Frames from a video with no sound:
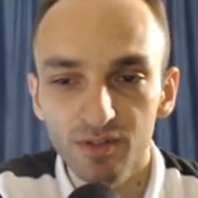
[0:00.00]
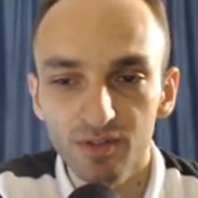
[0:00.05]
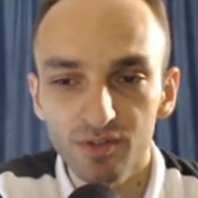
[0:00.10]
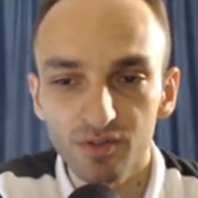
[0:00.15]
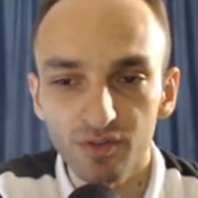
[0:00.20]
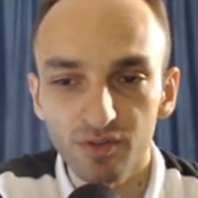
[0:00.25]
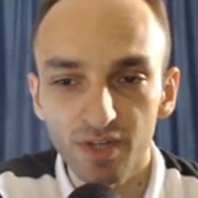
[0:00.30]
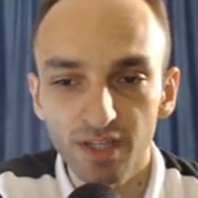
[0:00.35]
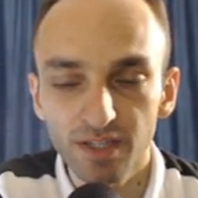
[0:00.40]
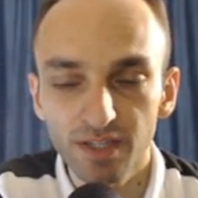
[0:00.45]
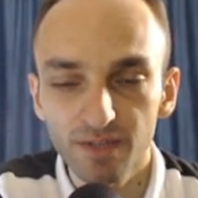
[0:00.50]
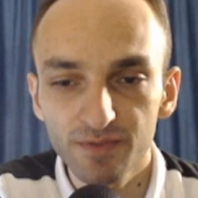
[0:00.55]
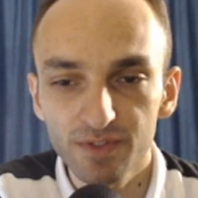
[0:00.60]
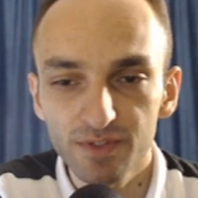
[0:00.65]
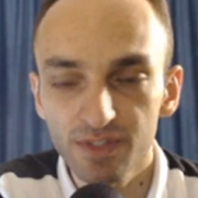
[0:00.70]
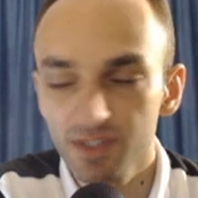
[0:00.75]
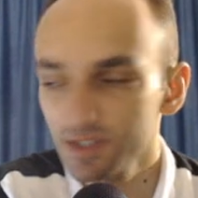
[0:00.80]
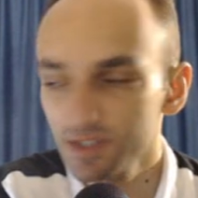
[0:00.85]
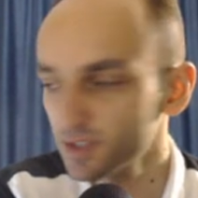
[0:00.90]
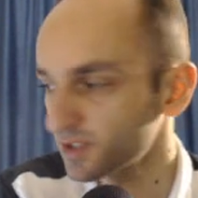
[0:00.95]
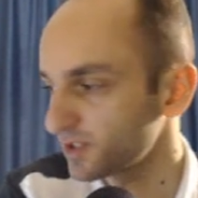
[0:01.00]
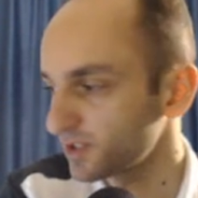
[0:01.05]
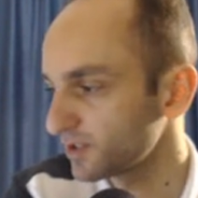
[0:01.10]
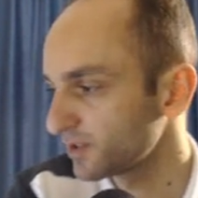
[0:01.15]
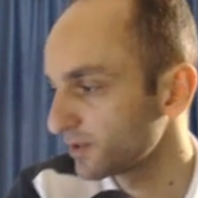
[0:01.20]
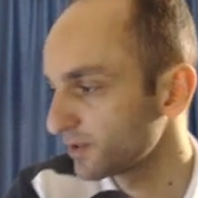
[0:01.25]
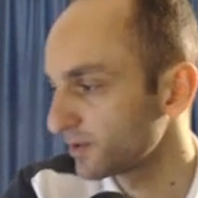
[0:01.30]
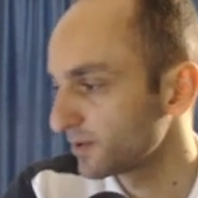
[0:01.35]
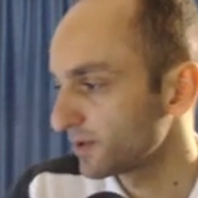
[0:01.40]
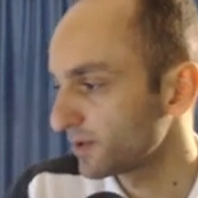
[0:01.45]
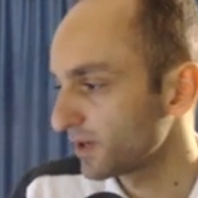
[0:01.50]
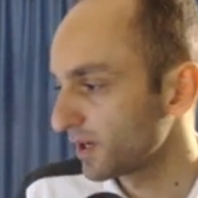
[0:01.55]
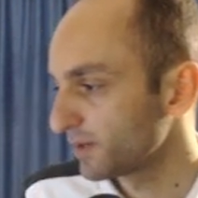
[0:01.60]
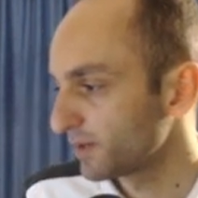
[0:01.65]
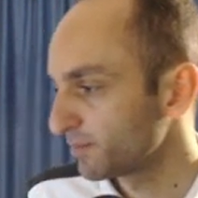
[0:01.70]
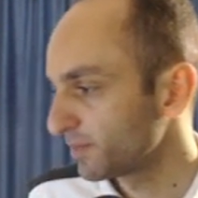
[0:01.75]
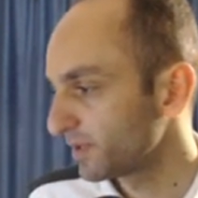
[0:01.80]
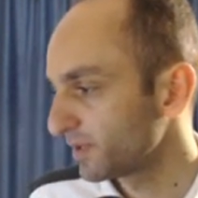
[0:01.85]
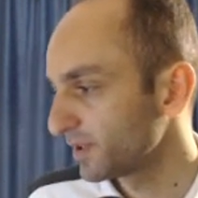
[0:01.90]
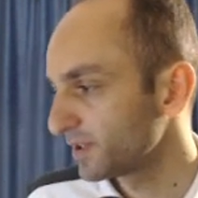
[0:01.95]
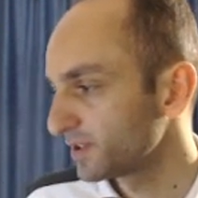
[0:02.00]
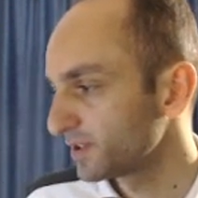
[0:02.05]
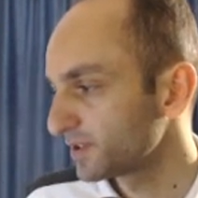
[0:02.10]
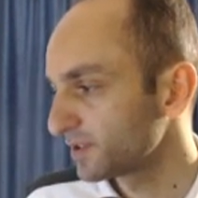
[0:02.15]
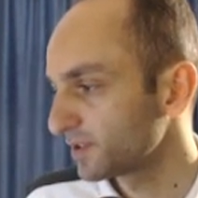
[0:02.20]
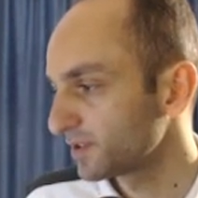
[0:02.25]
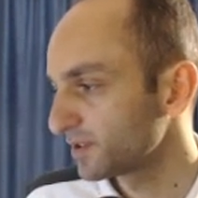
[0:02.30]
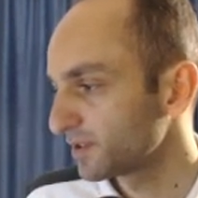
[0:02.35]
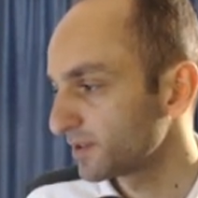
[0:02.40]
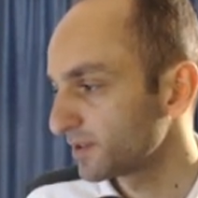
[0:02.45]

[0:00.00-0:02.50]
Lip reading: So knight f6, I played